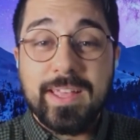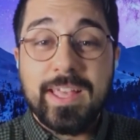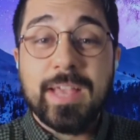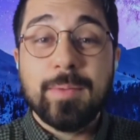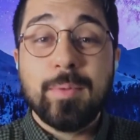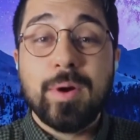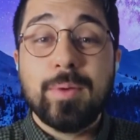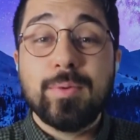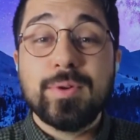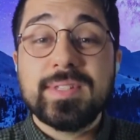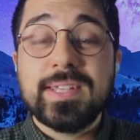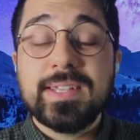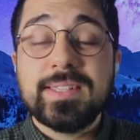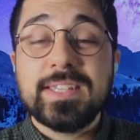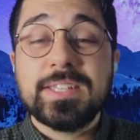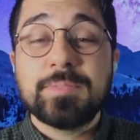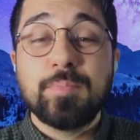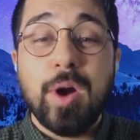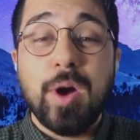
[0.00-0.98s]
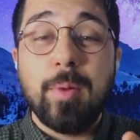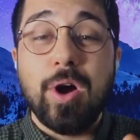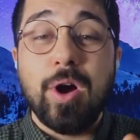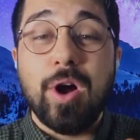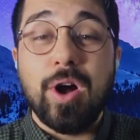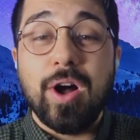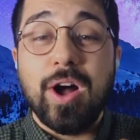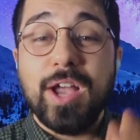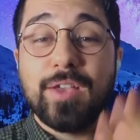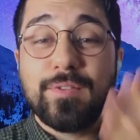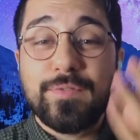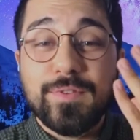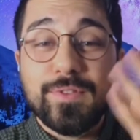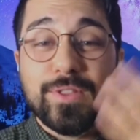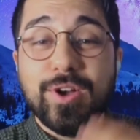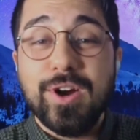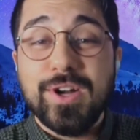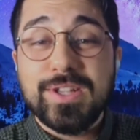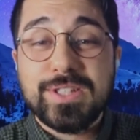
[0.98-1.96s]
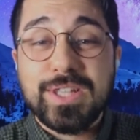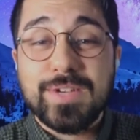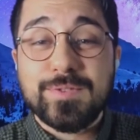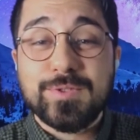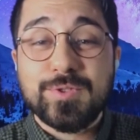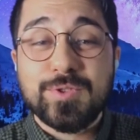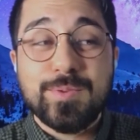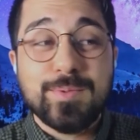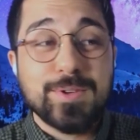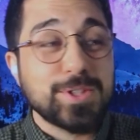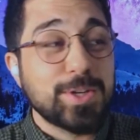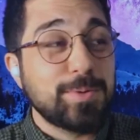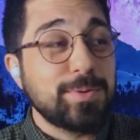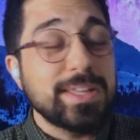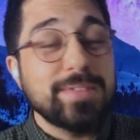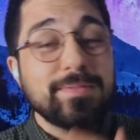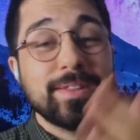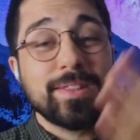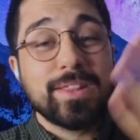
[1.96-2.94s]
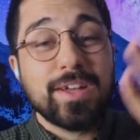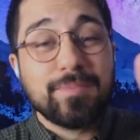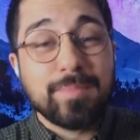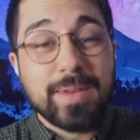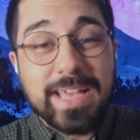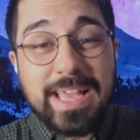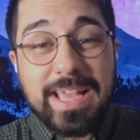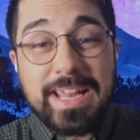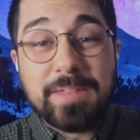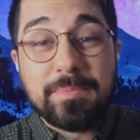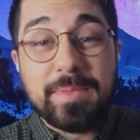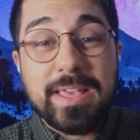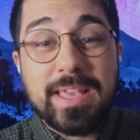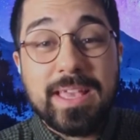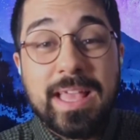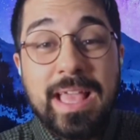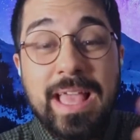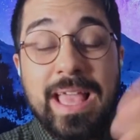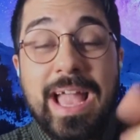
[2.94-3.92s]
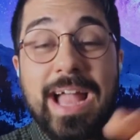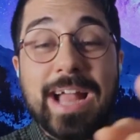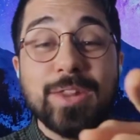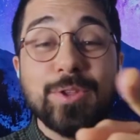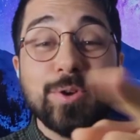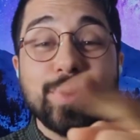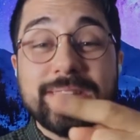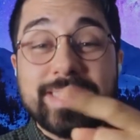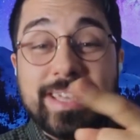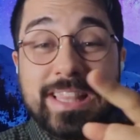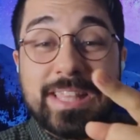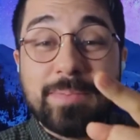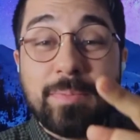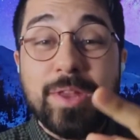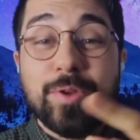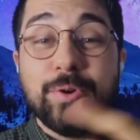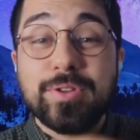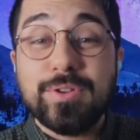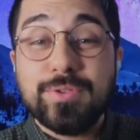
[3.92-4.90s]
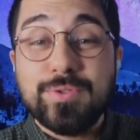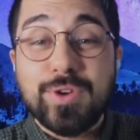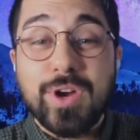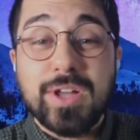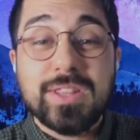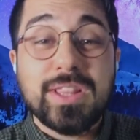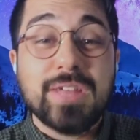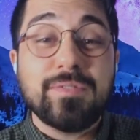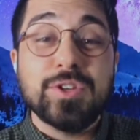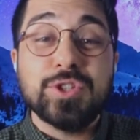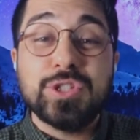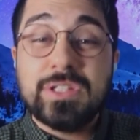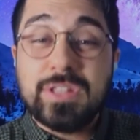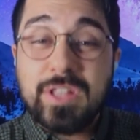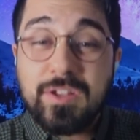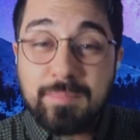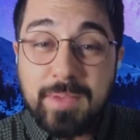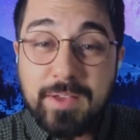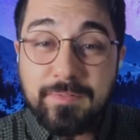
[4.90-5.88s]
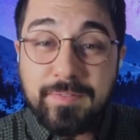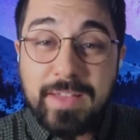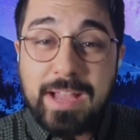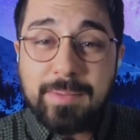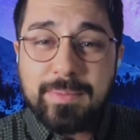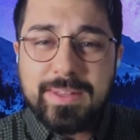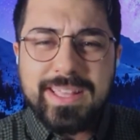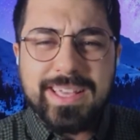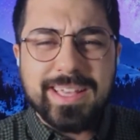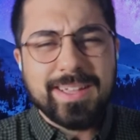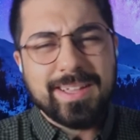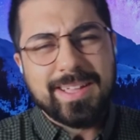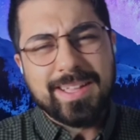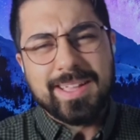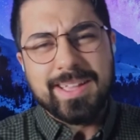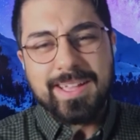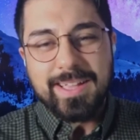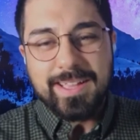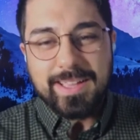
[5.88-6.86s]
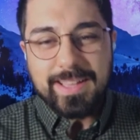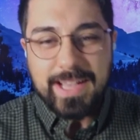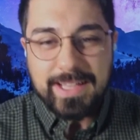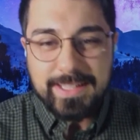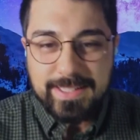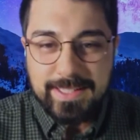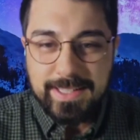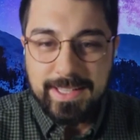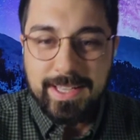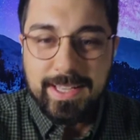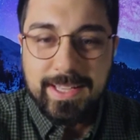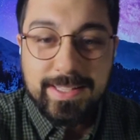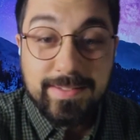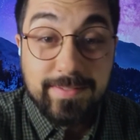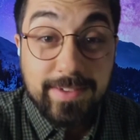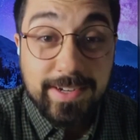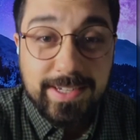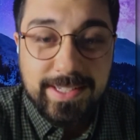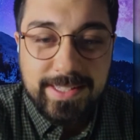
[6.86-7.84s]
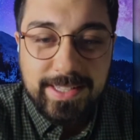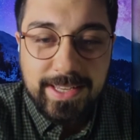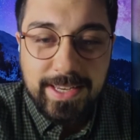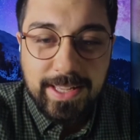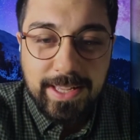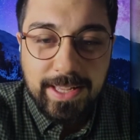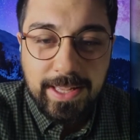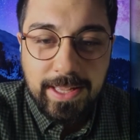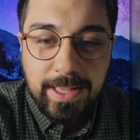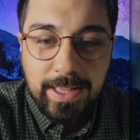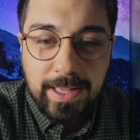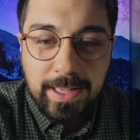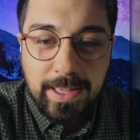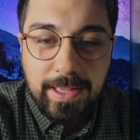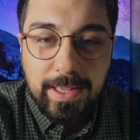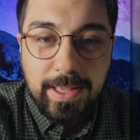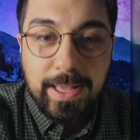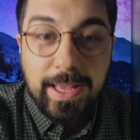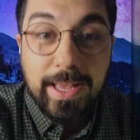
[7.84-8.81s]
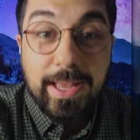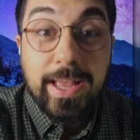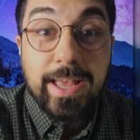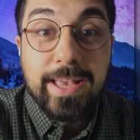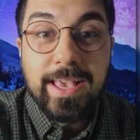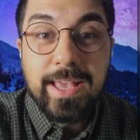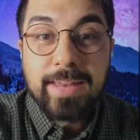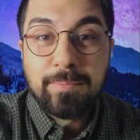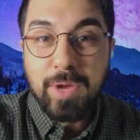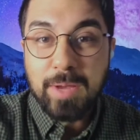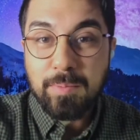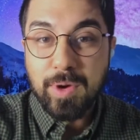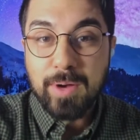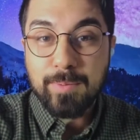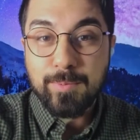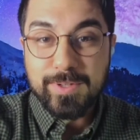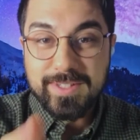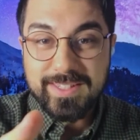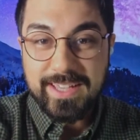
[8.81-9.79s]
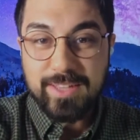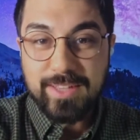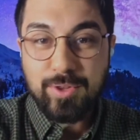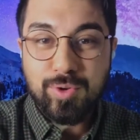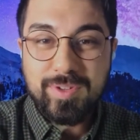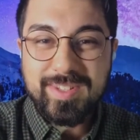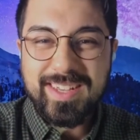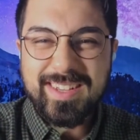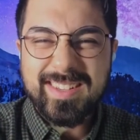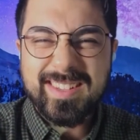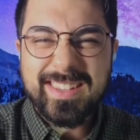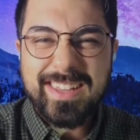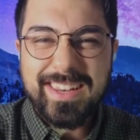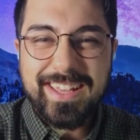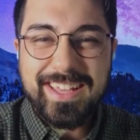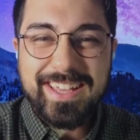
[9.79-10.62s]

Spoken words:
Imam Hussein says, Baba, I feel God's love so much, I won't even love my enemy. And you're telling me in order to God love, I shouldn't love my family? That's very silly. Again, my mom would say, don't say silly.